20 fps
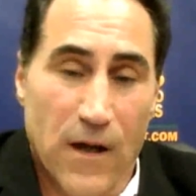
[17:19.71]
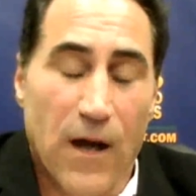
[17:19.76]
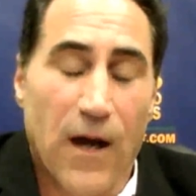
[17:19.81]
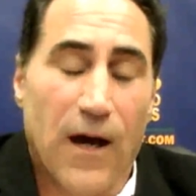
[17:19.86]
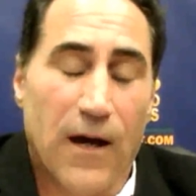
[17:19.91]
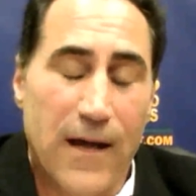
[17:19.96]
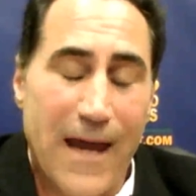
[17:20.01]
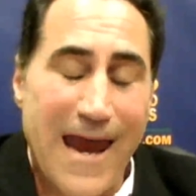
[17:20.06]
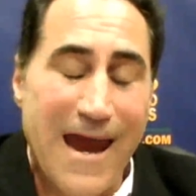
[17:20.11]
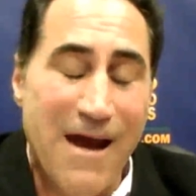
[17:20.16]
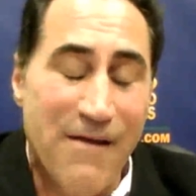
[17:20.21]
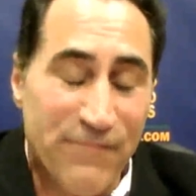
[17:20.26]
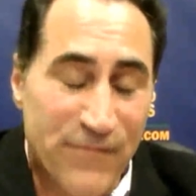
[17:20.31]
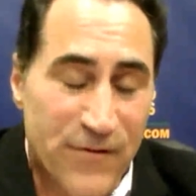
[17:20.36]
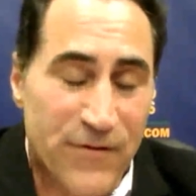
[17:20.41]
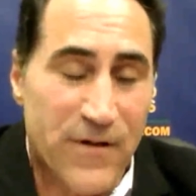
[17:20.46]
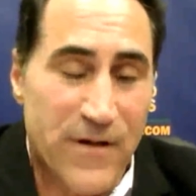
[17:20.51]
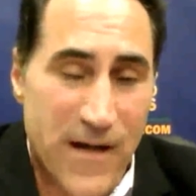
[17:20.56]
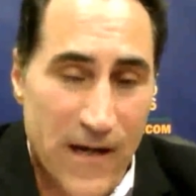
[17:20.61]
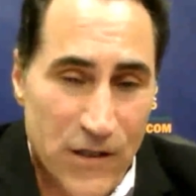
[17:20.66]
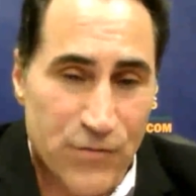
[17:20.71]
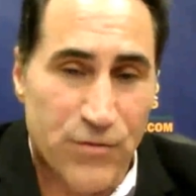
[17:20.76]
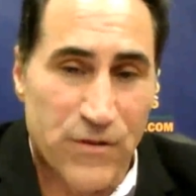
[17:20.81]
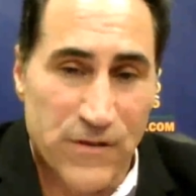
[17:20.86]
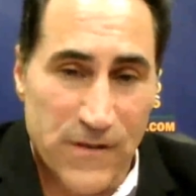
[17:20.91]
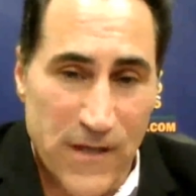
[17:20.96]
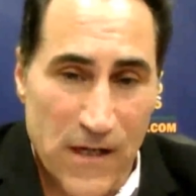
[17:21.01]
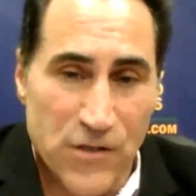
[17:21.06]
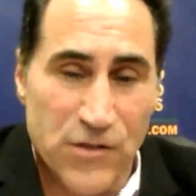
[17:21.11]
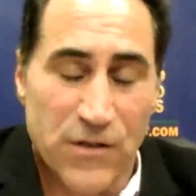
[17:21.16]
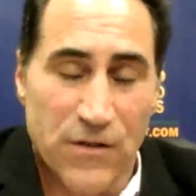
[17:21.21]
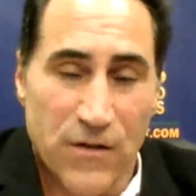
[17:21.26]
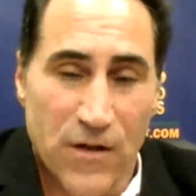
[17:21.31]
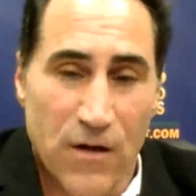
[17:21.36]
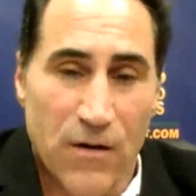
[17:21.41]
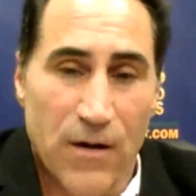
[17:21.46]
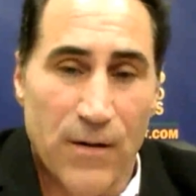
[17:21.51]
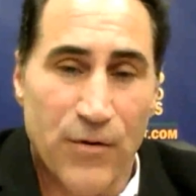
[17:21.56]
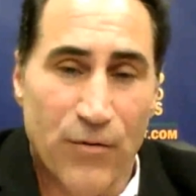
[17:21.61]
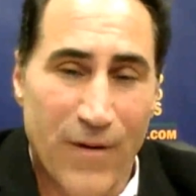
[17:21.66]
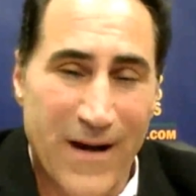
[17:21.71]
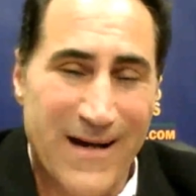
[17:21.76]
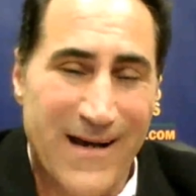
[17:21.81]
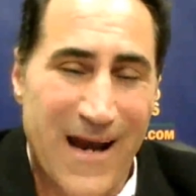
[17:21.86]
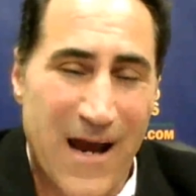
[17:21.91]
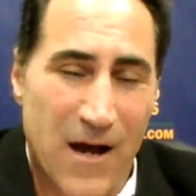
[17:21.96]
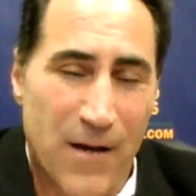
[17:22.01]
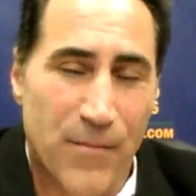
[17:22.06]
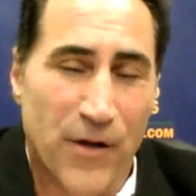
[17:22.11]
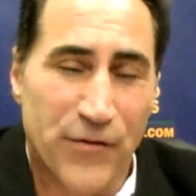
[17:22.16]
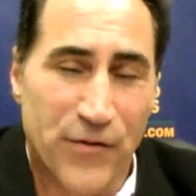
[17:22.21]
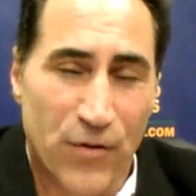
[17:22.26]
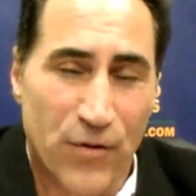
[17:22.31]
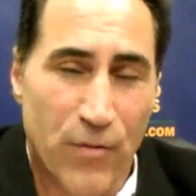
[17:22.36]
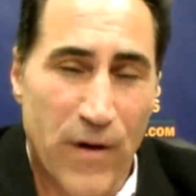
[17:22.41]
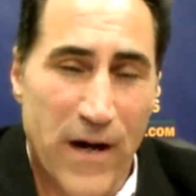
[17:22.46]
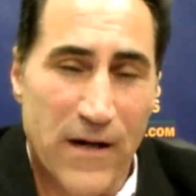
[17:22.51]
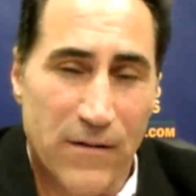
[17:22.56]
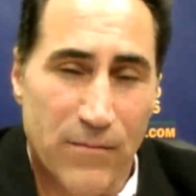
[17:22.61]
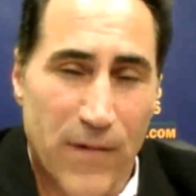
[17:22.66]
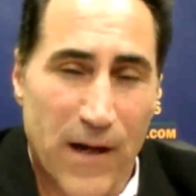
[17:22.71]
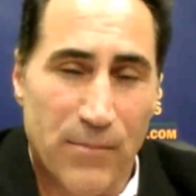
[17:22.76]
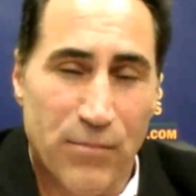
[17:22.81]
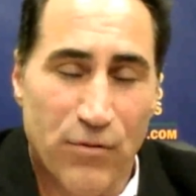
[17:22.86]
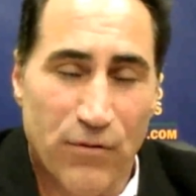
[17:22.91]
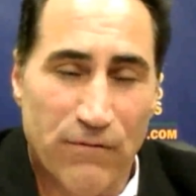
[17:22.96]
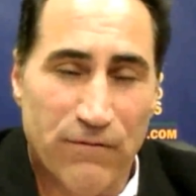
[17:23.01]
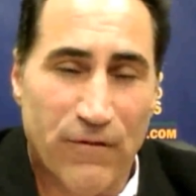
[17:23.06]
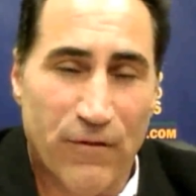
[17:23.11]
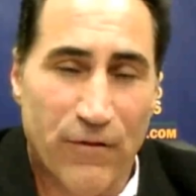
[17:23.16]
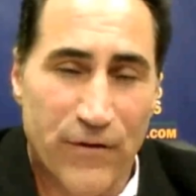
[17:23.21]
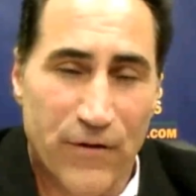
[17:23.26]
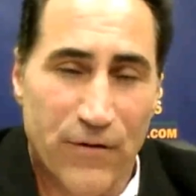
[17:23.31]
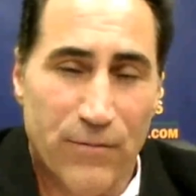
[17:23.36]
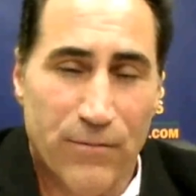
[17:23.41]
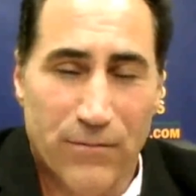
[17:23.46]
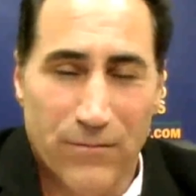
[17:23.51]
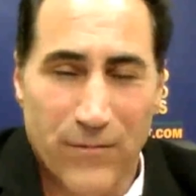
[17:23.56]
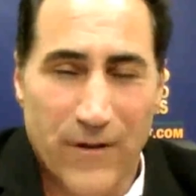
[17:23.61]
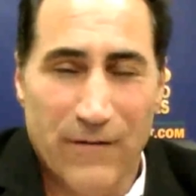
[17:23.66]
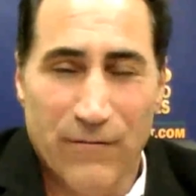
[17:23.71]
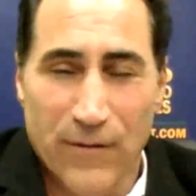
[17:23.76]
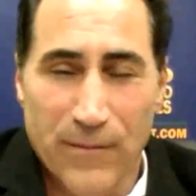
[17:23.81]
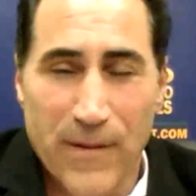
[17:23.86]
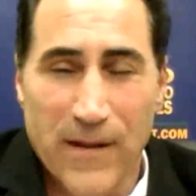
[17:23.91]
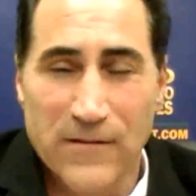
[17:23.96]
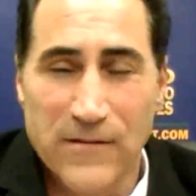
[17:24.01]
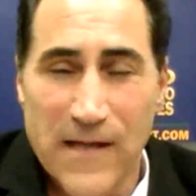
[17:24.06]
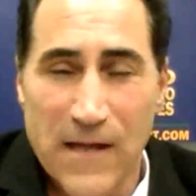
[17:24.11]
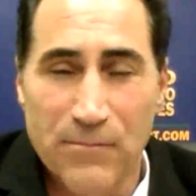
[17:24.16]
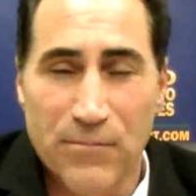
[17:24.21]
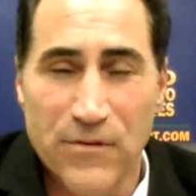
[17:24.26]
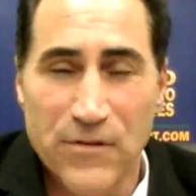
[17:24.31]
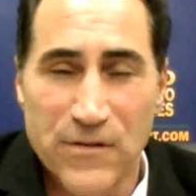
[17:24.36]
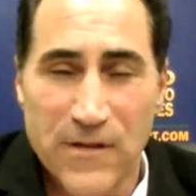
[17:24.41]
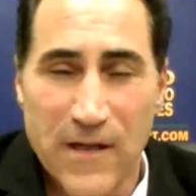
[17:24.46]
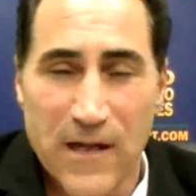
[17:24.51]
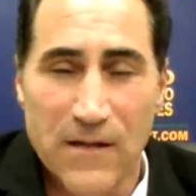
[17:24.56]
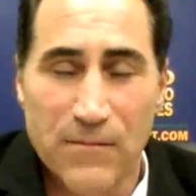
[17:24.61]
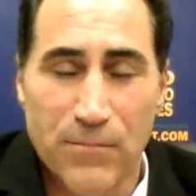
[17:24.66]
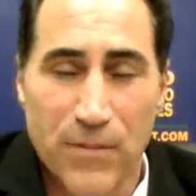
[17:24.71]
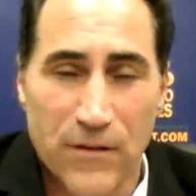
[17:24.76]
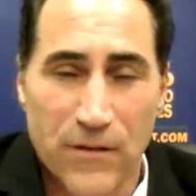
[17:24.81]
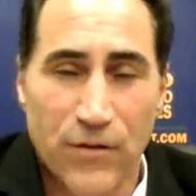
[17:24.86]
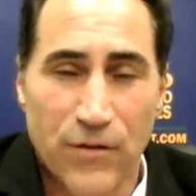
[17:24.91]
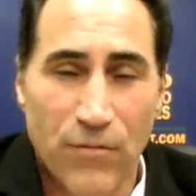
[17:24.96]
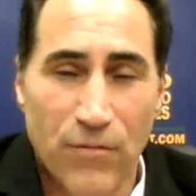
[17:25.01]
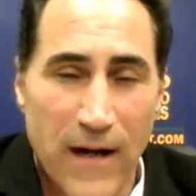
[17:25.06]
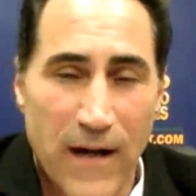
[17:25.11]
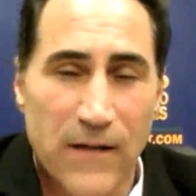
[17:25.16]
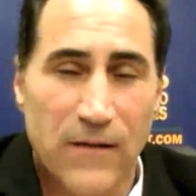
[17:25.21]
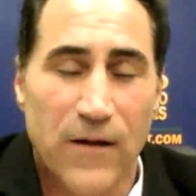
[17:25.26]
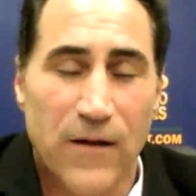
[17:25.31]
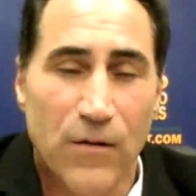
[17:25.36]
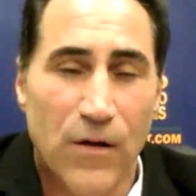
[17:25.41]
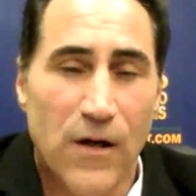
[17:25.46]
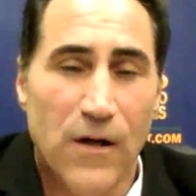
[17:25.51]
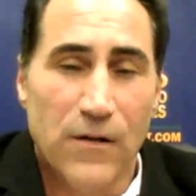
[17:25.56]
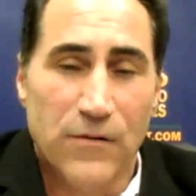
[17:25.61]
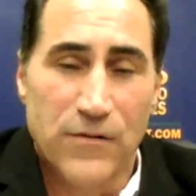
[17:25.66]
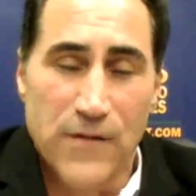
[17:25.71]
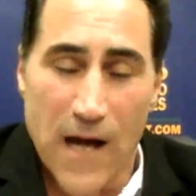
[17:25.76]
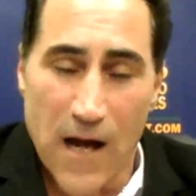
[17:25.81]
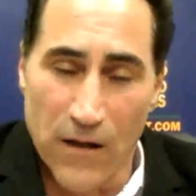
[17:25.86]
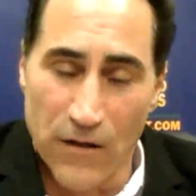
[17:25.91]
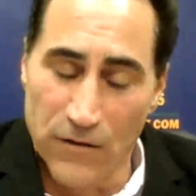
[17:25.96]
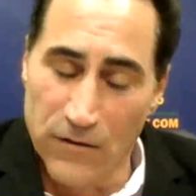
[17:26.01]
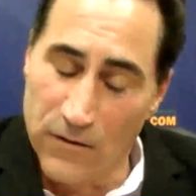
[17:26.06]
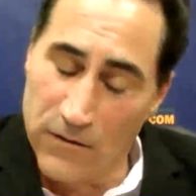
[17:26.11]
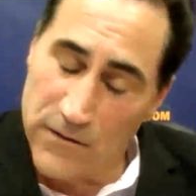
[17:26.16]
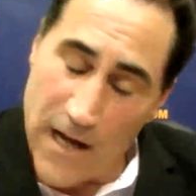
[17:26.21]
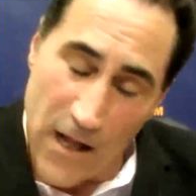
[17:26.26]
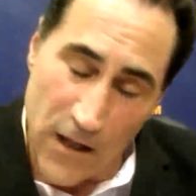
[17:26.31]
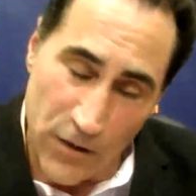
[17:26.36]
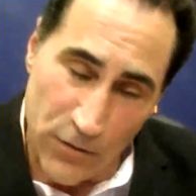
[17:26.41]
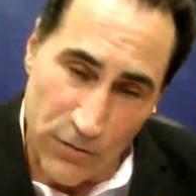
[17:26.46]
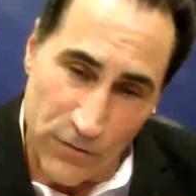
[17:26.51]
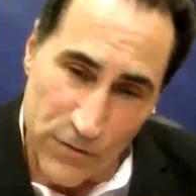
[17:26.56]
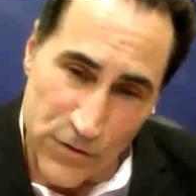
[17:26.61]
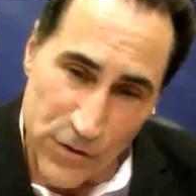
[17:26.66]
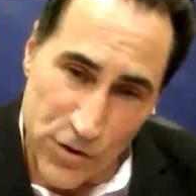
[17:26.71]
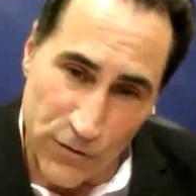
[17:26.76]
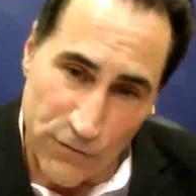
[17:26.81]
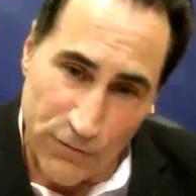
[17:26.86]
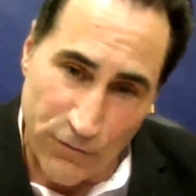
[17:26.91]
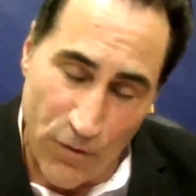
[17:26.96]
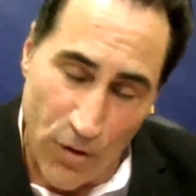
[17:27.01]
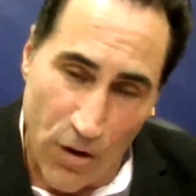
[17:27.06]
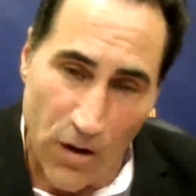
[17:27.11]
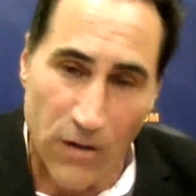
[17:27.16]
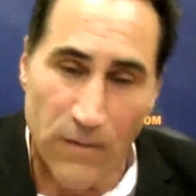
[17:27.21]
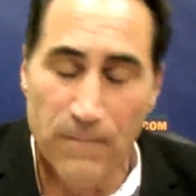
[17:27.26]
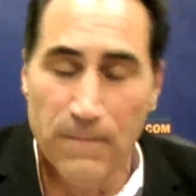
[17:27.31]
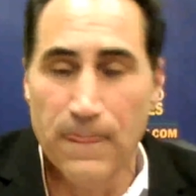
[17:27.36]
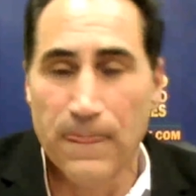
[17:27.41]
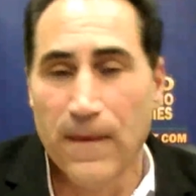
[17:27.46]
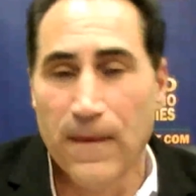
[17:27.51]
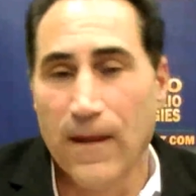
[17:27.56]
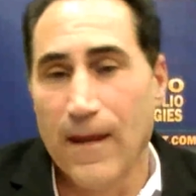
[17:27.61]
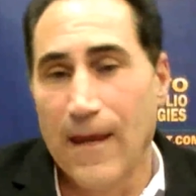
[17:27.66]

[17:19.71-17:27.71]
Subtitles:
After the next recession, though, I mean, right now I'm underweight in my portfolio. We have about 10%. But you're right, though. Dollar should fall,